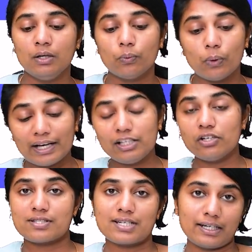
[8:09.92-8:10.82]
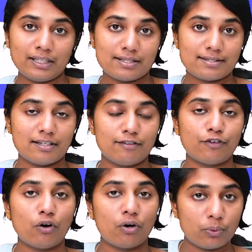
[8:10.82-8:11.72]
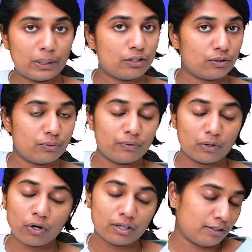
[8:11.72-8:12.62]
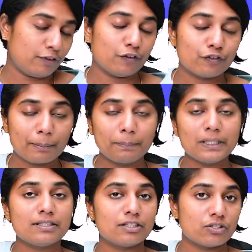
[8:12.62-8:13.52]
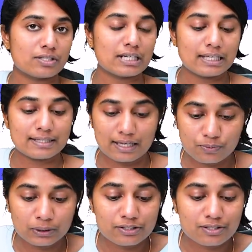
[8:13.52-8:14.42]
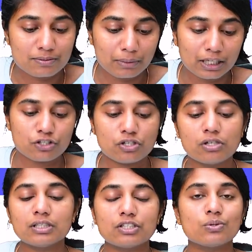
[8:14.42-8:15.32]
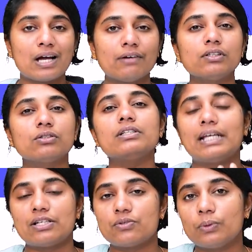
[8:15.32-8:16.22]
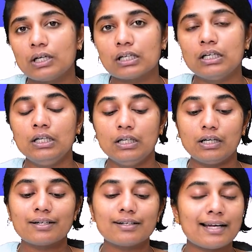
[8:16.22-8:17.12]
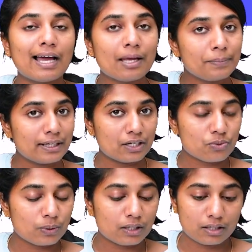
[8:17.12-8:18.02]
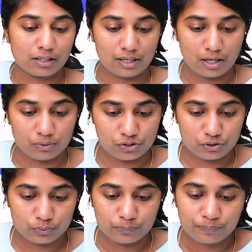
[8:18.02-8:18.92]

while you're studying itself, or when you, or if you've completed your studies as well. Just make sure that you have a good network, a reliable network around you.